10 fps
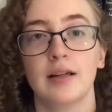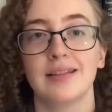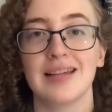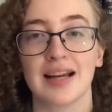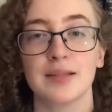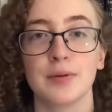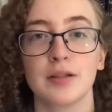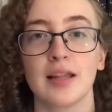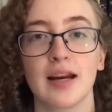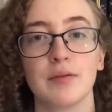The next book
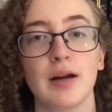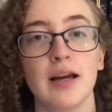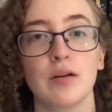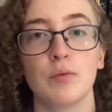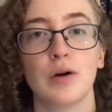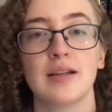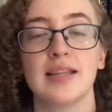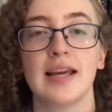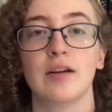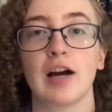that I read was
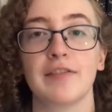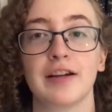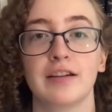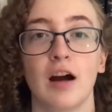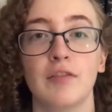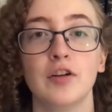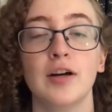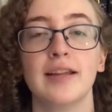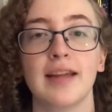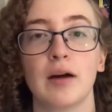a graphic novel,
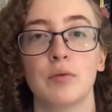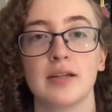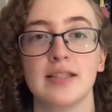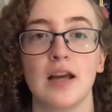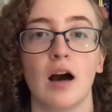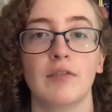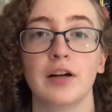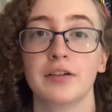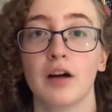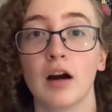and that was The
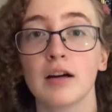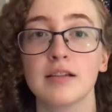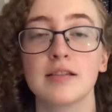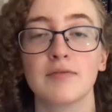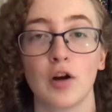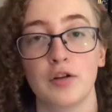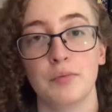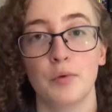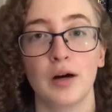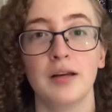Avant-Guards Volume
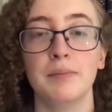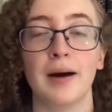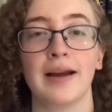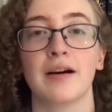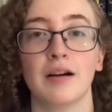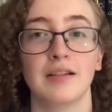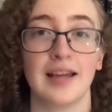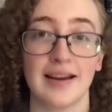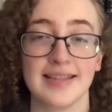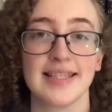1 by Carly
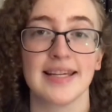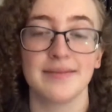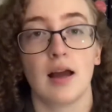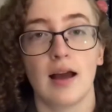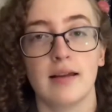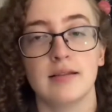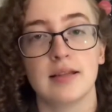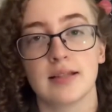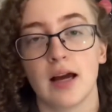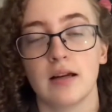Usden, and
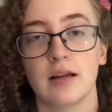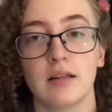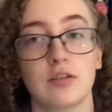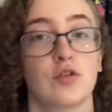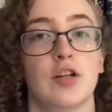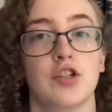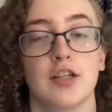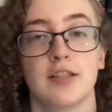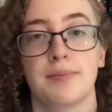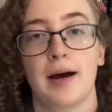this had
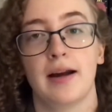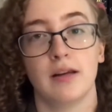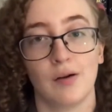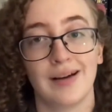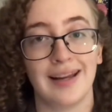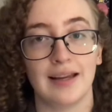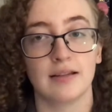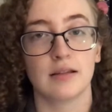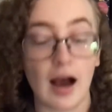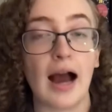illustrations by Noah
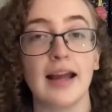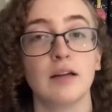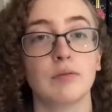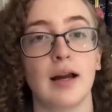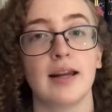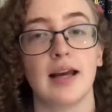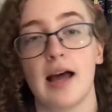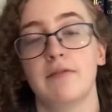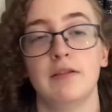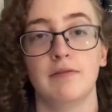Hayes. I had read
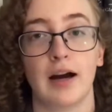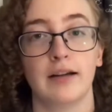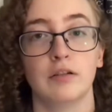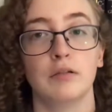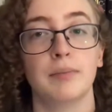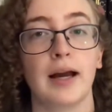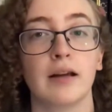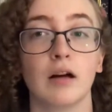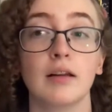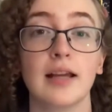Heavy Vinyl by
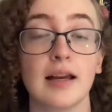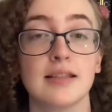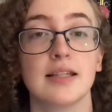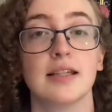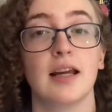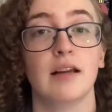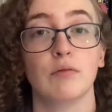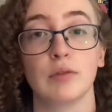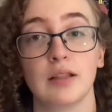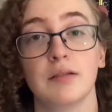Carly Usden and
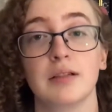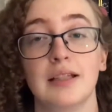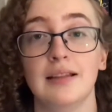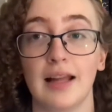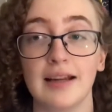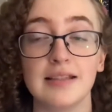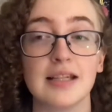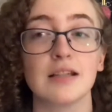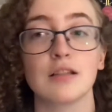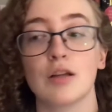really, really liked
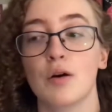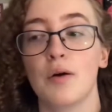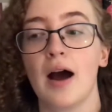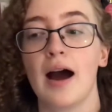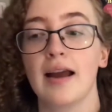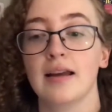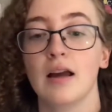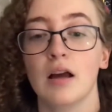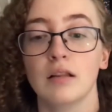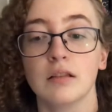it, so I
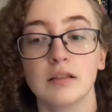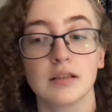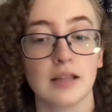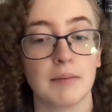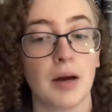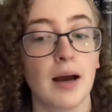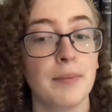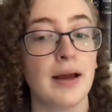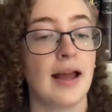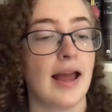looked them up
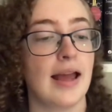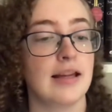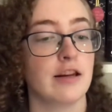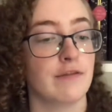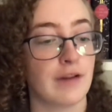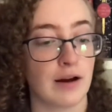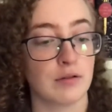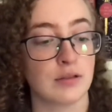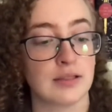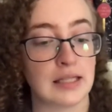and
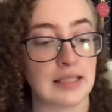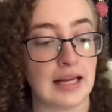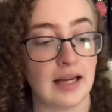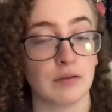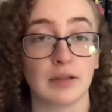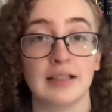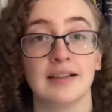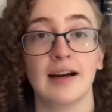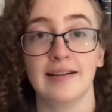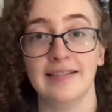found that they had written
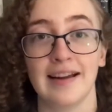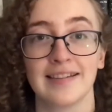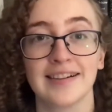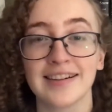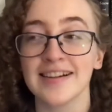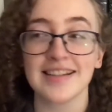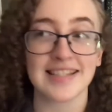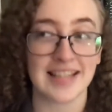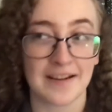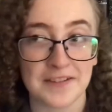another
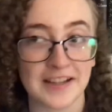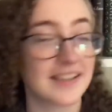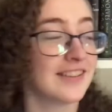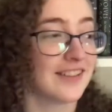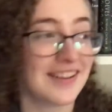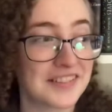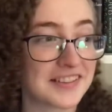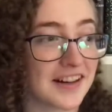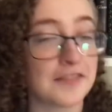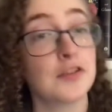sapphic graphic
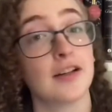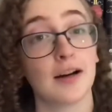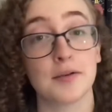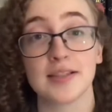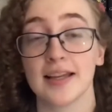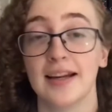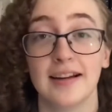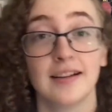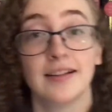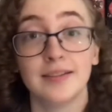novel, and I was
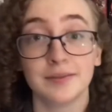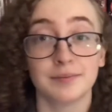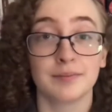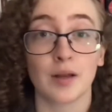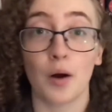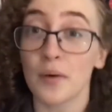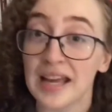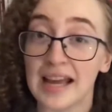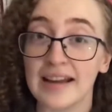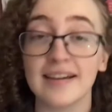like,
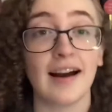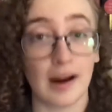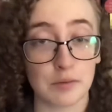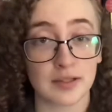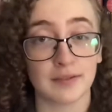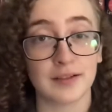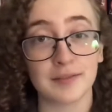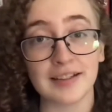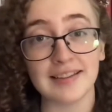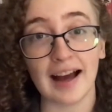okay, I will definitely
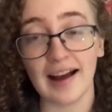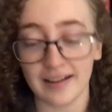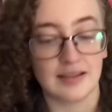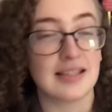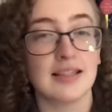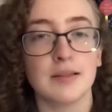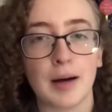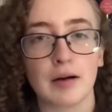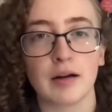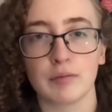read that. This is
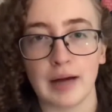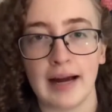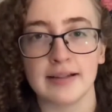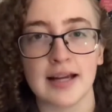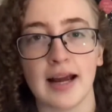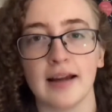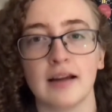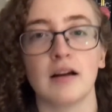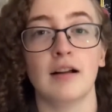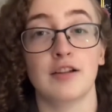about a ragtag
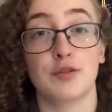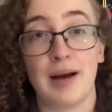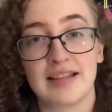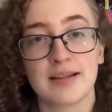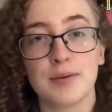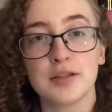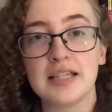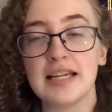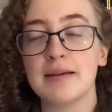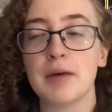college basketball
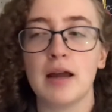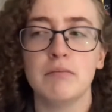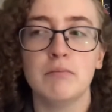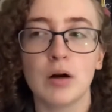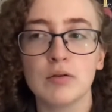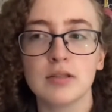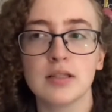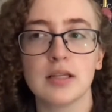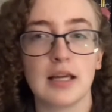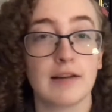team, and
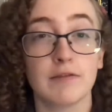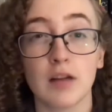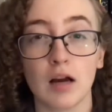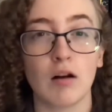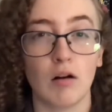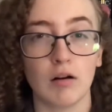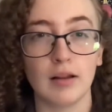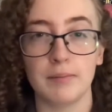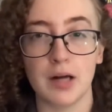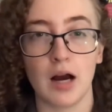most, if not all,
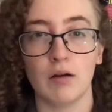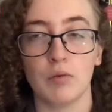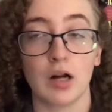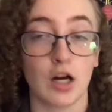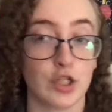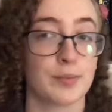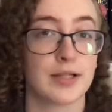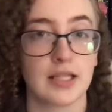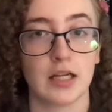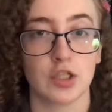I'm not 100%
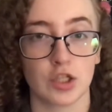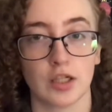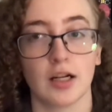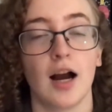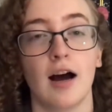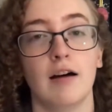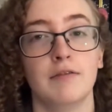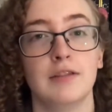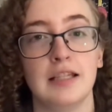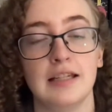sure, of
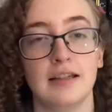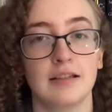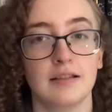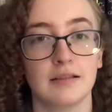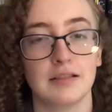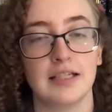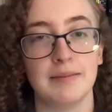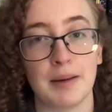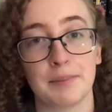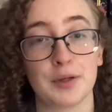the team
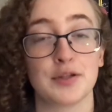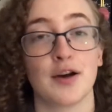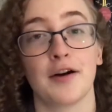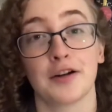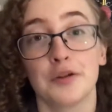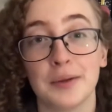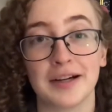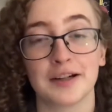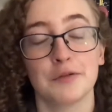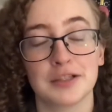members are
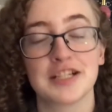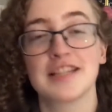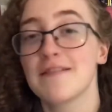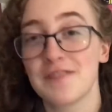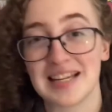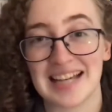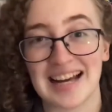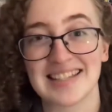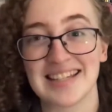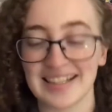queer, which is
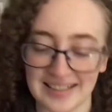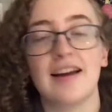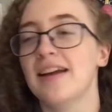fantastic.